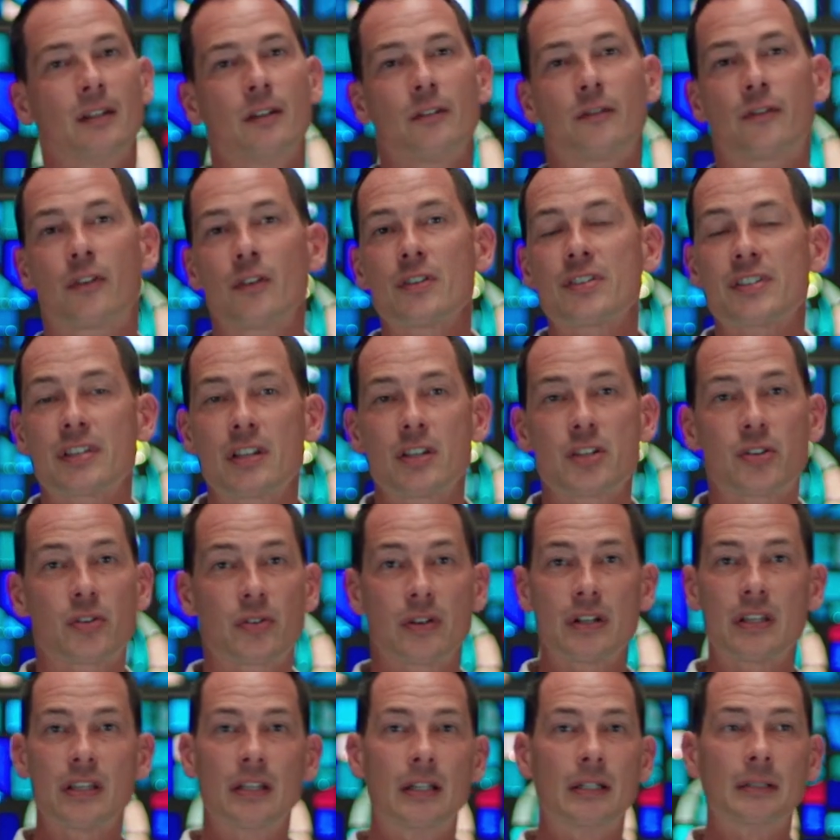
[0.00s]
for a
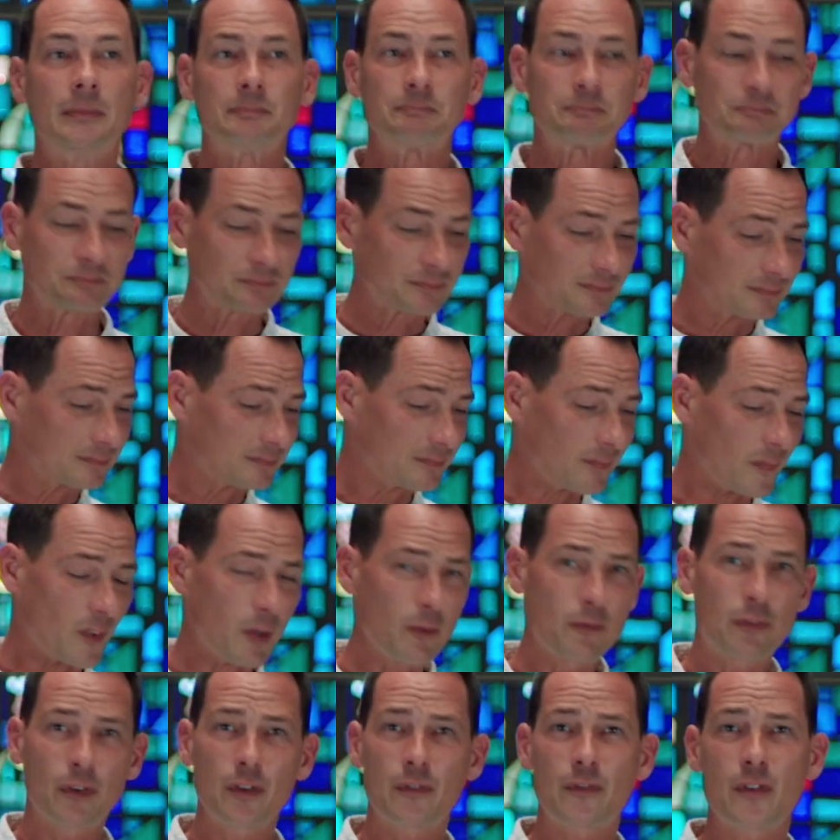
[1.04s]

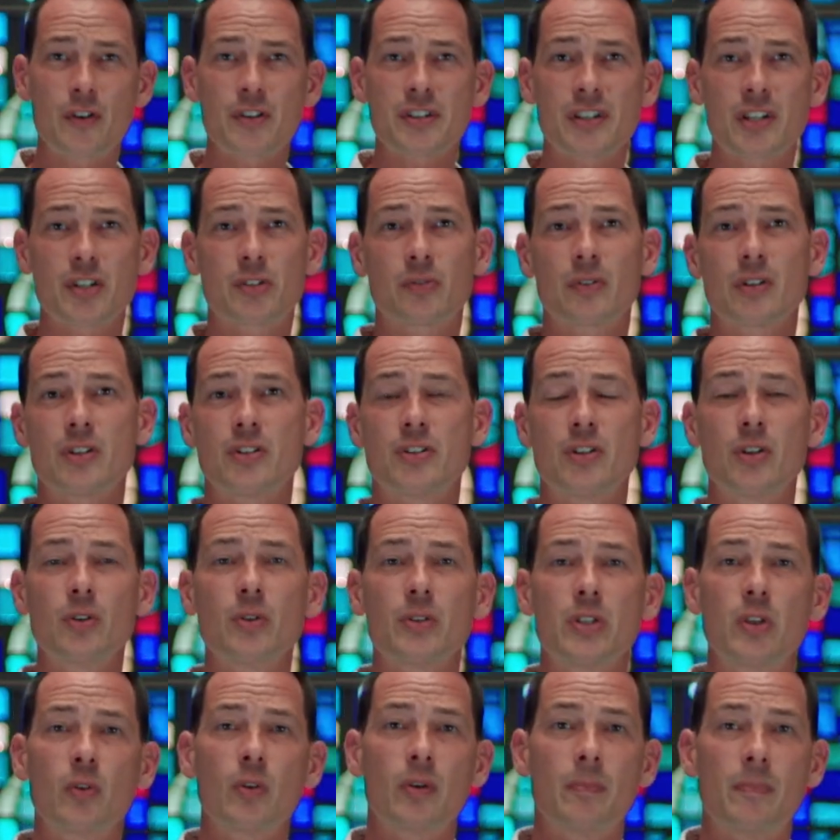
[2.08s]
first century Jew,
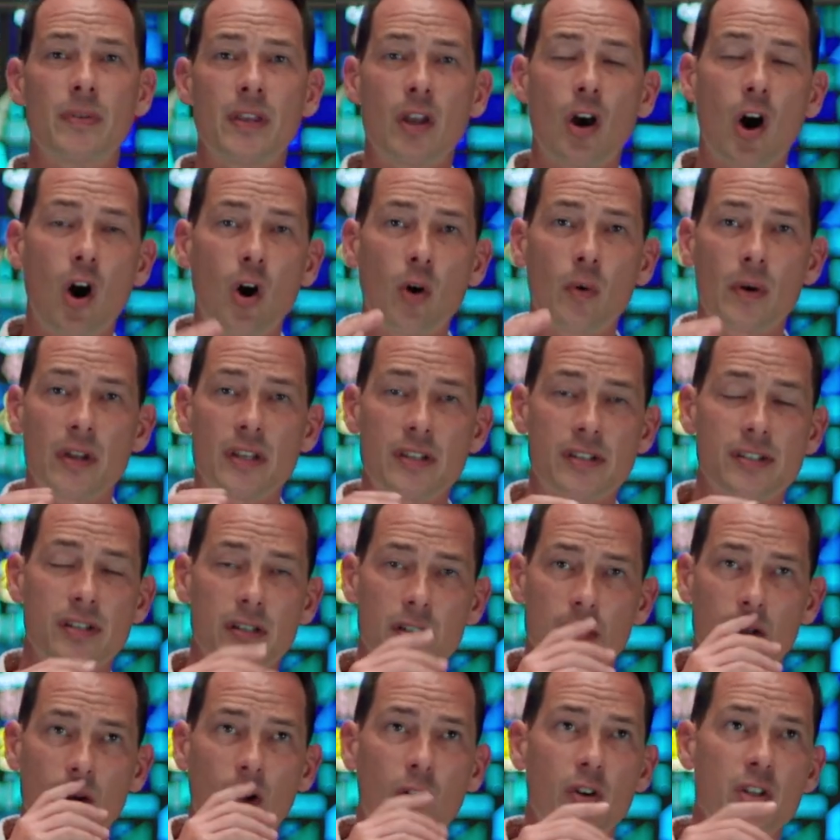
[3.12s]
you'd always
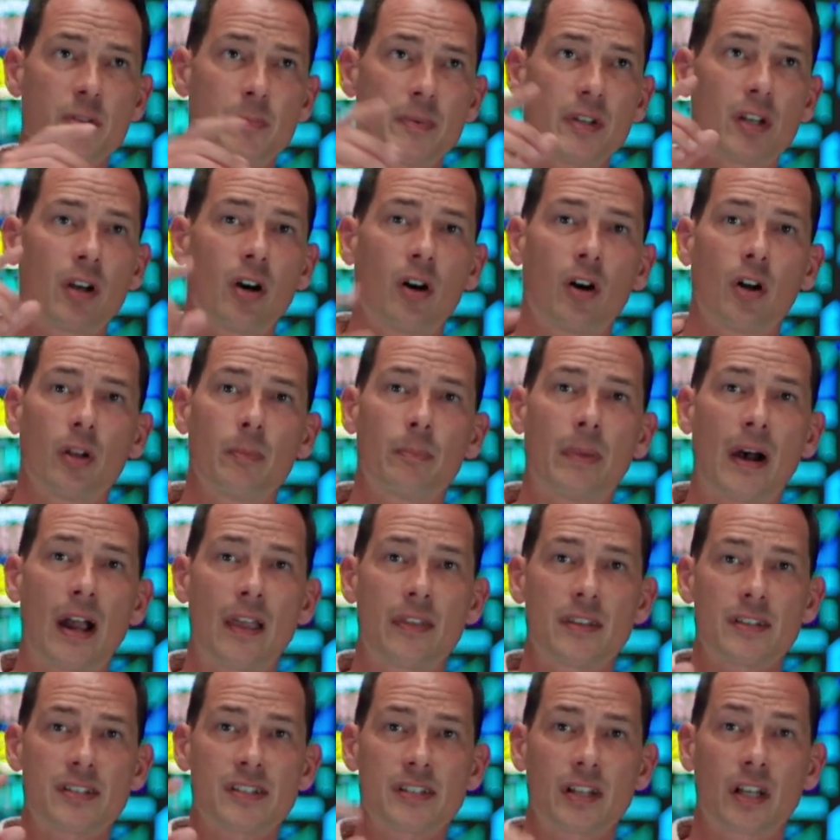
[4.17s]
be called by
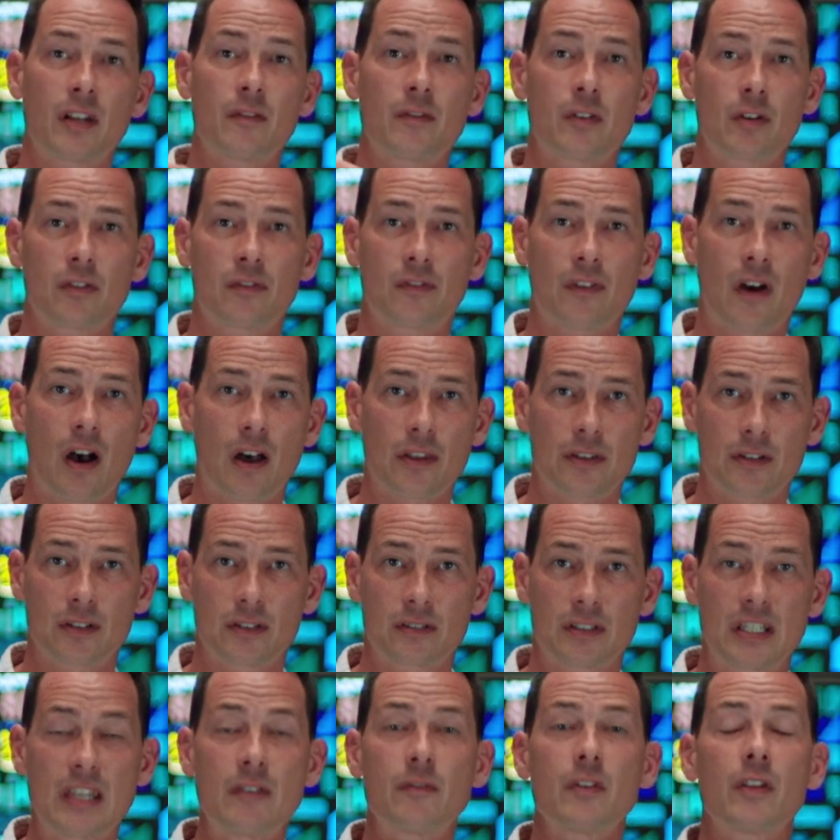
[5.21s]
the son of your
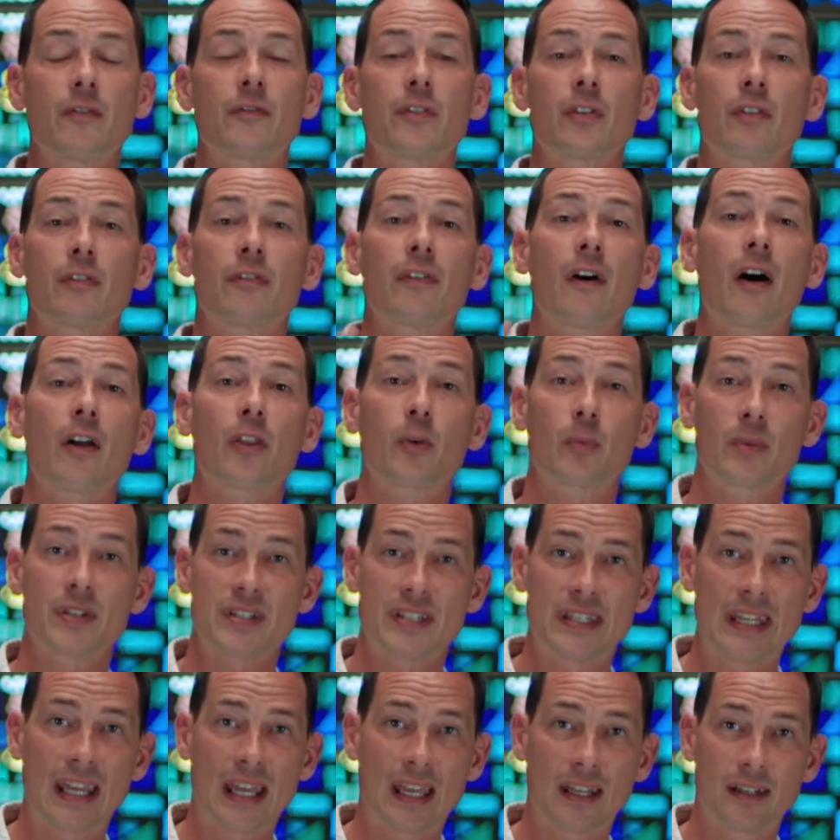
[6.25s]
father, even if your father
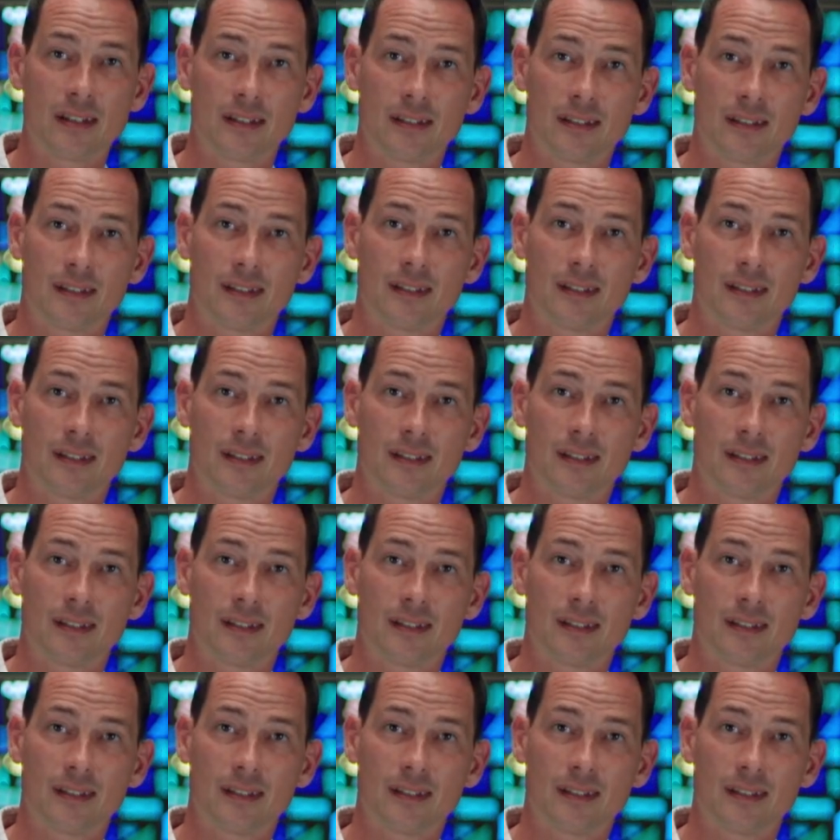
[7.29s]
was dead.